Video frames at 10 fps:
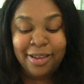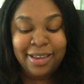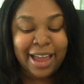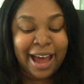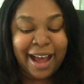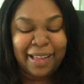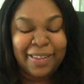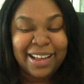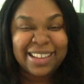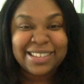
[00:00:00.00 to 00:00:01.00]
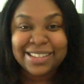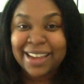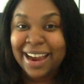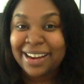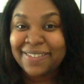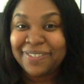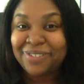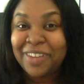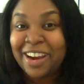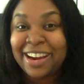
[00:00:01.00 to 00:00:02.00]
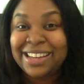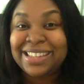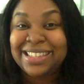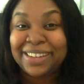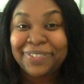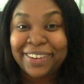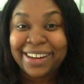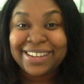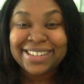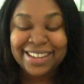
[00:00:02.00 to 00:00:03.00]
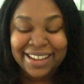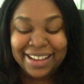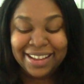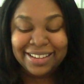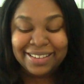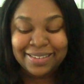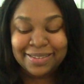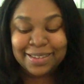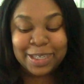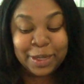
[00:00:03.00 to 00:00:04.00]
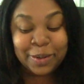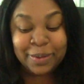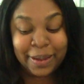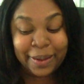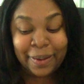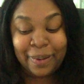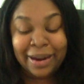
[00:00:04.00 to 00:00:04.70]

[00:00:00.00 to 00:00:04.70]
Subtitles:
yeah, I think it's just kind of very different to you.